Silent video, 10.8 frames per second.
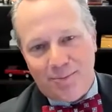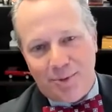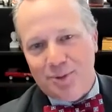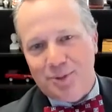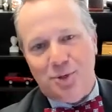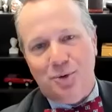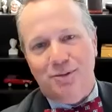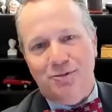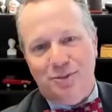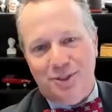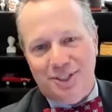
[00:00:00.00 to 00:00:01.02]
per square
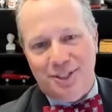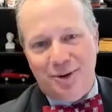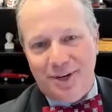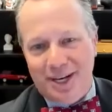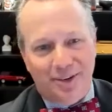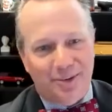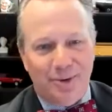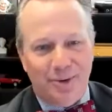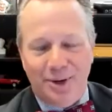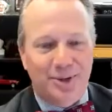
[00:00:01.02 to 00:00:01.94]
foot going down the